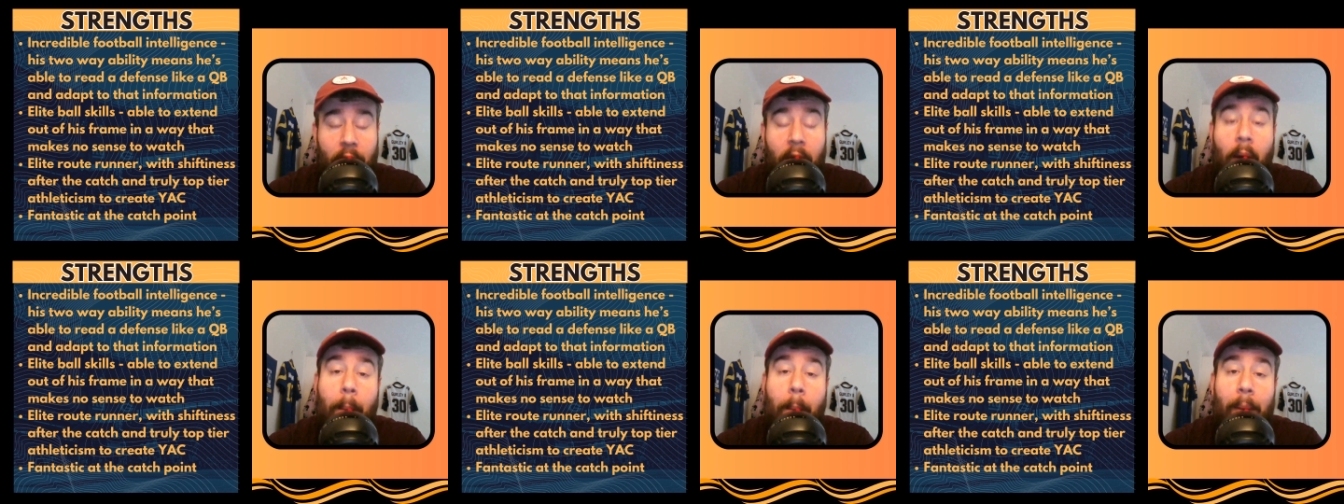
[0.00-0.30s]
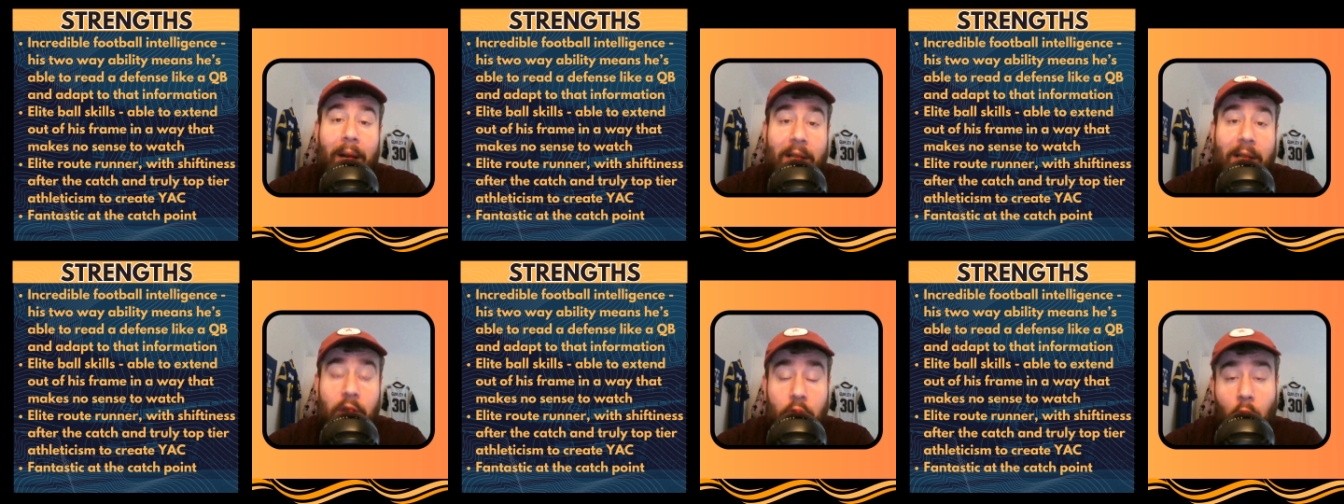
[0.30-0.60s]
But
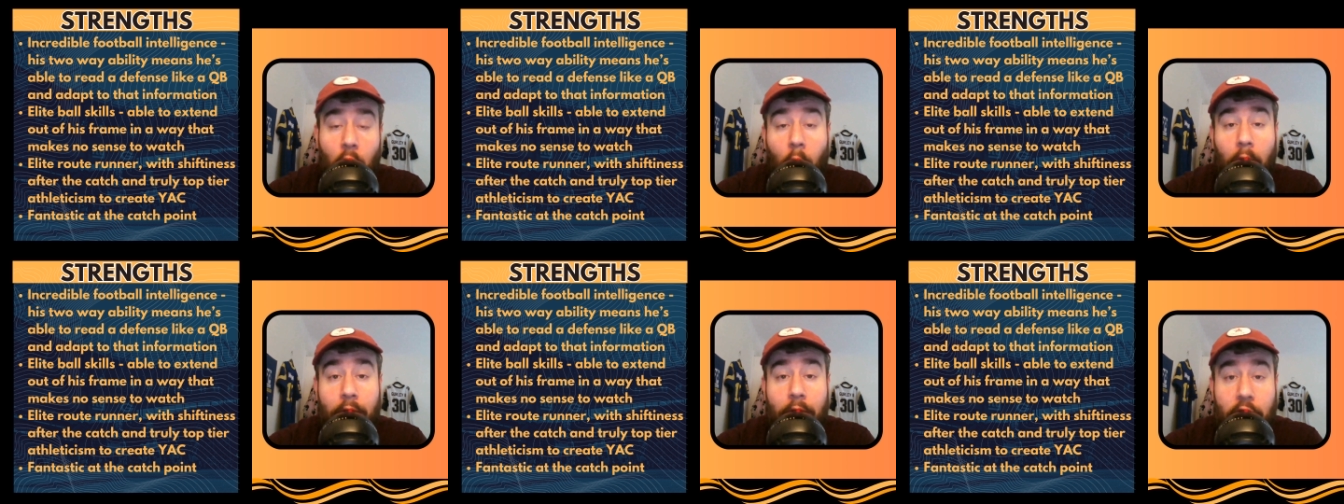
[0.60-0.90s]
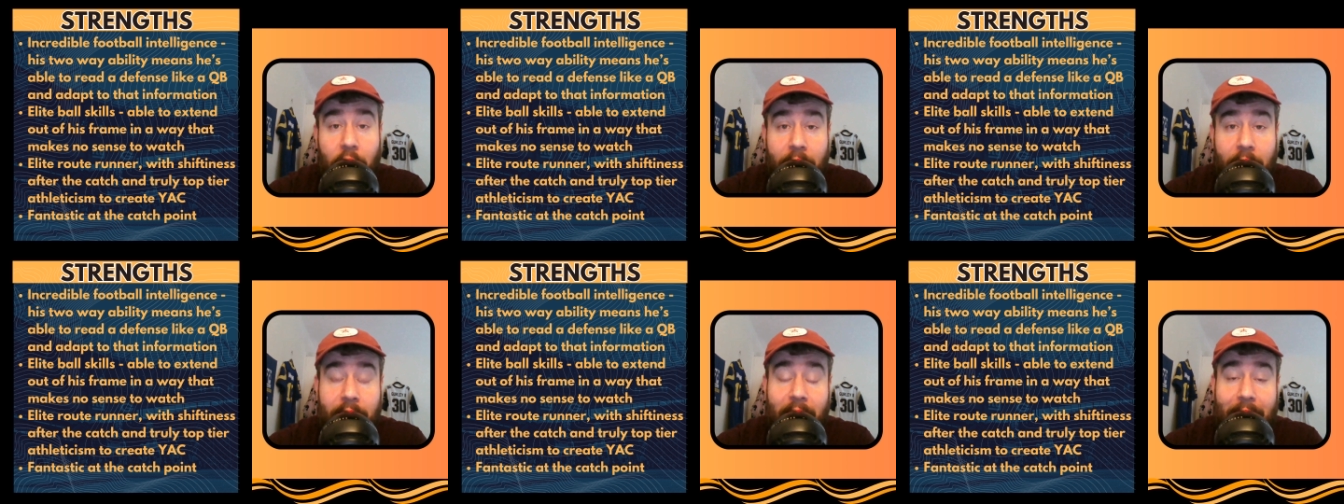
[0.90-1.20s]
it's not
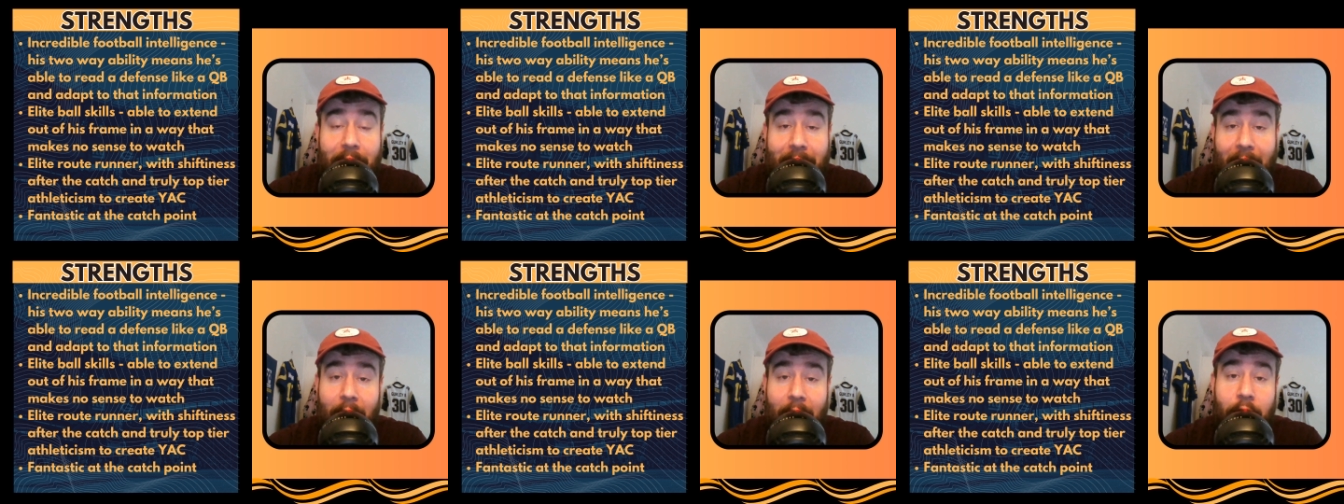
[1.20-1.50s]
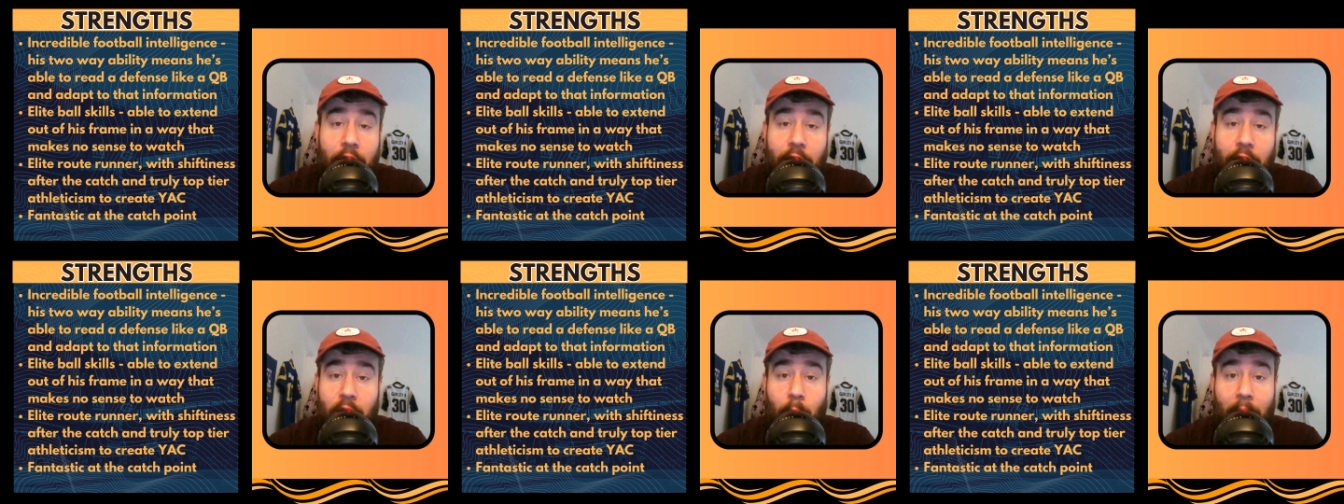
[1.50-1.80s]
just
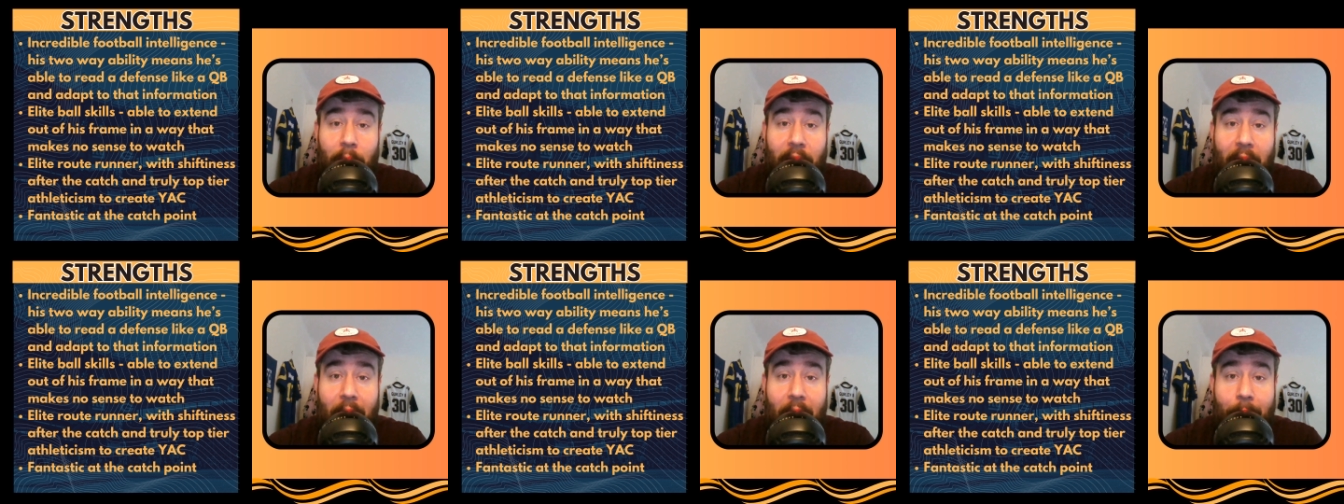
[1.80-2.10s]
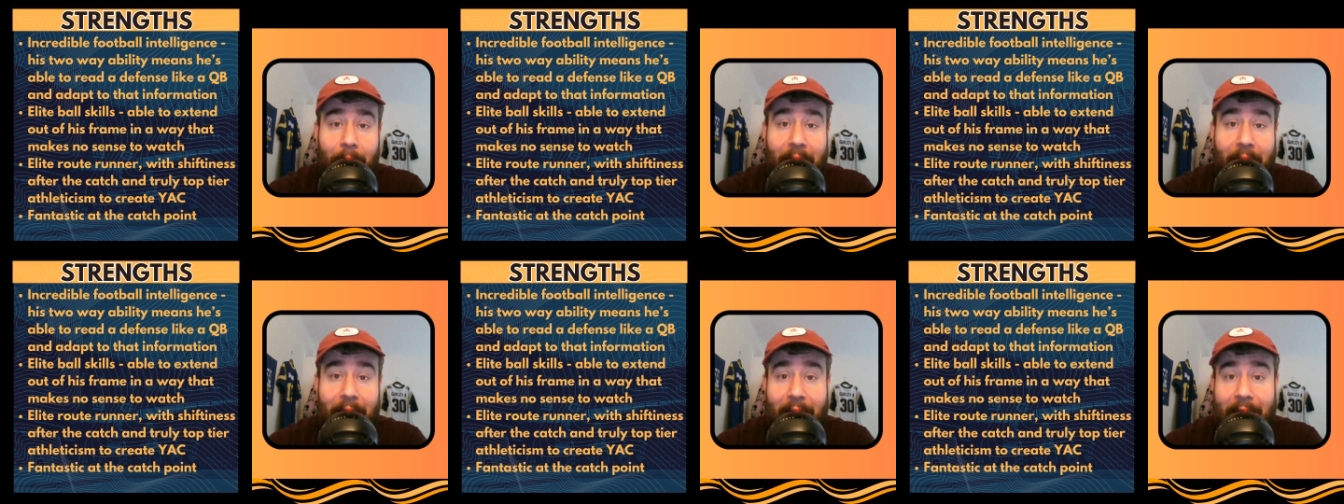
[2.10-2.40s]
intelligence with him,
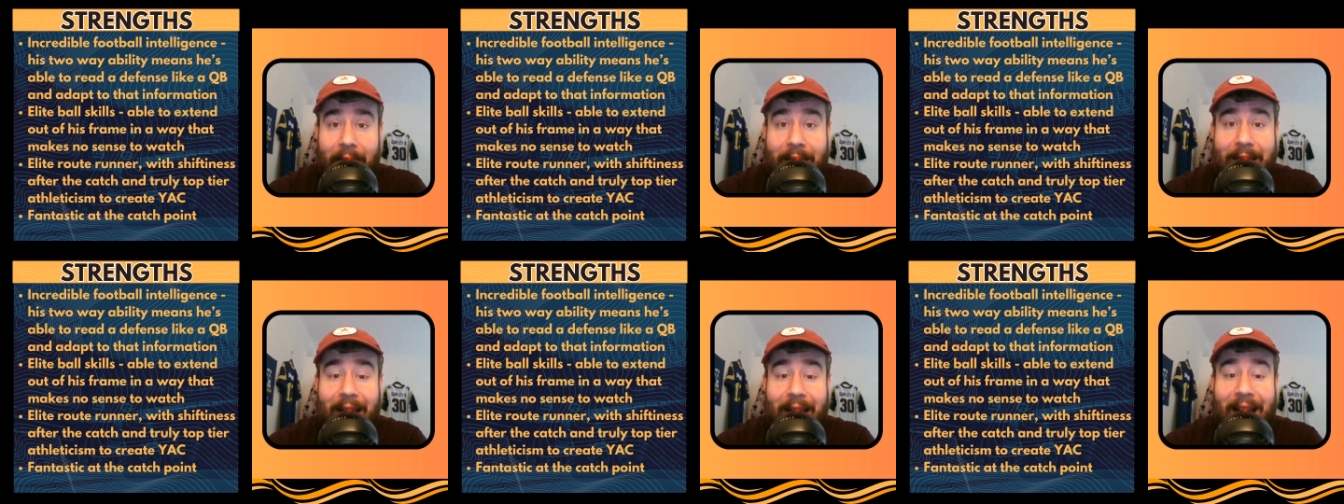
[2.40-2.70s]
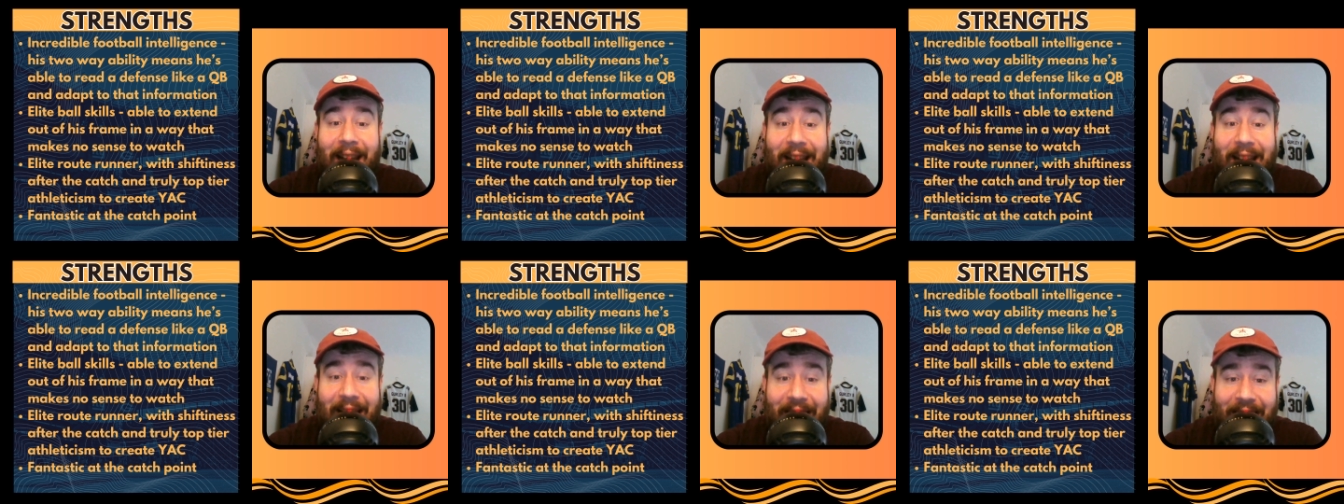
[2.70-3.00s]
it is
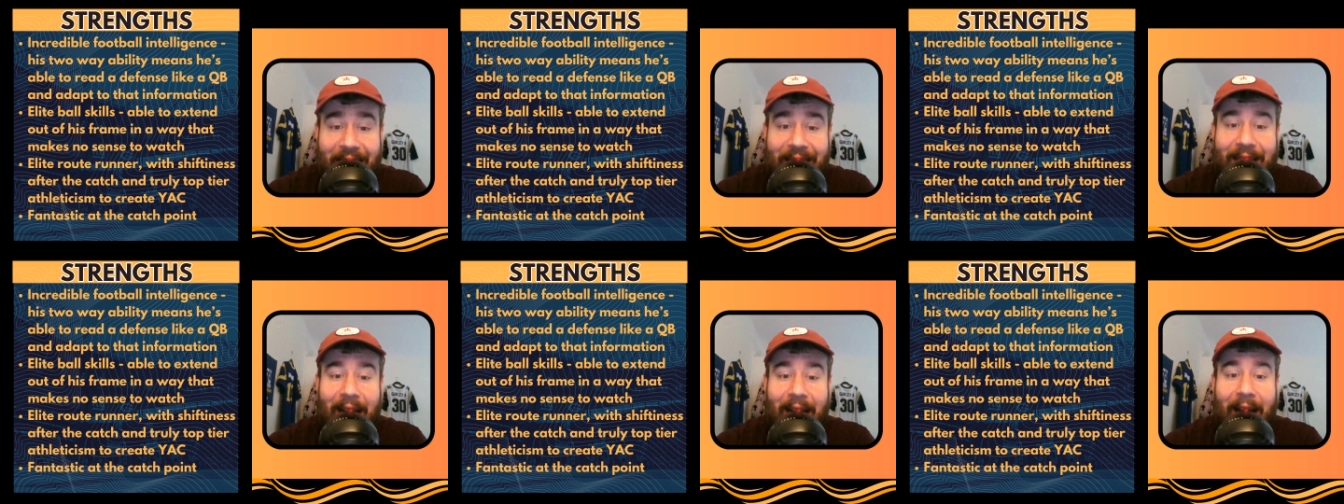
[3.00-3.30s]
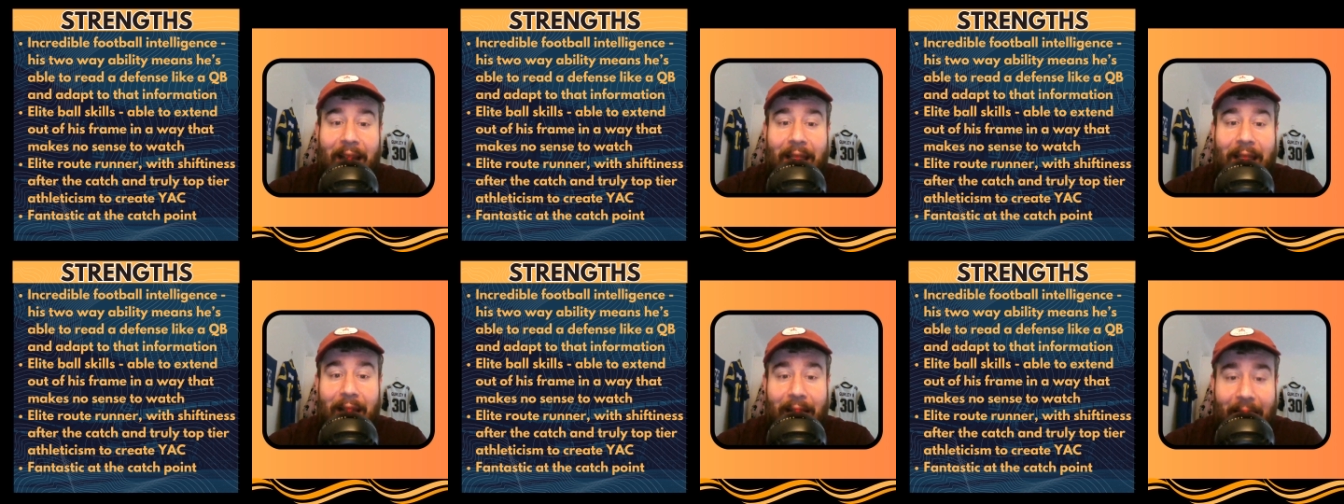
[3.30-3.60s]
elite
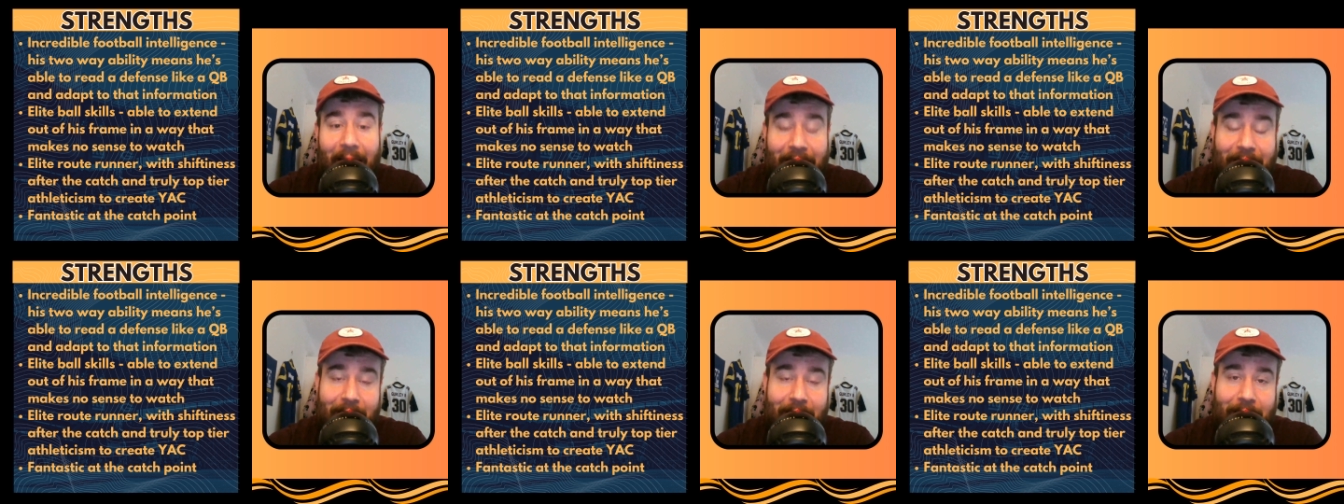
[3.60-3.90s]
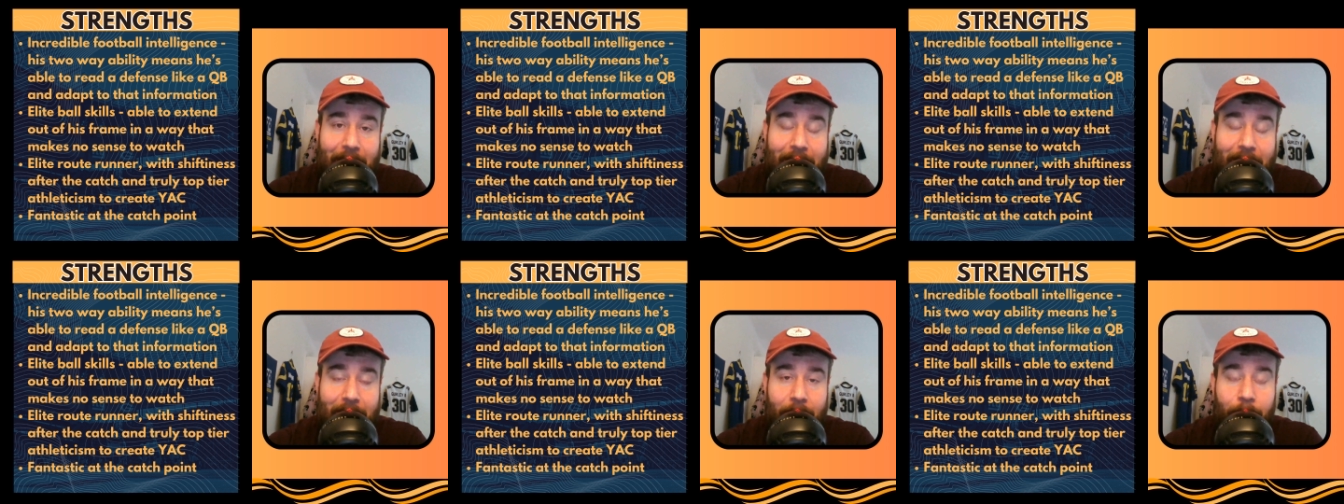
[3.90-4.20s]

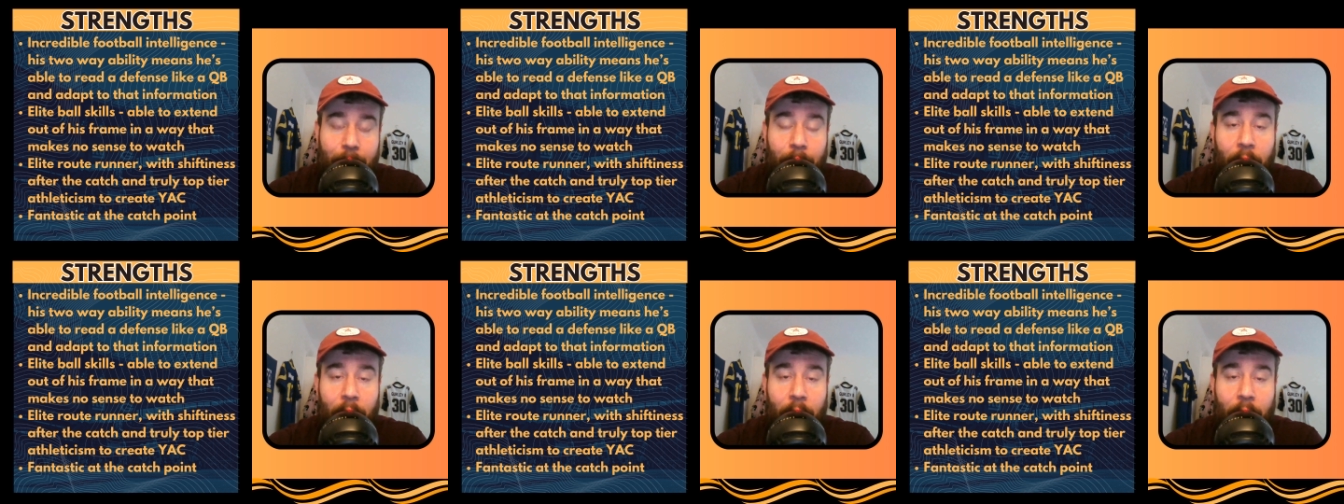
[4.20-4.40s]
athleticism.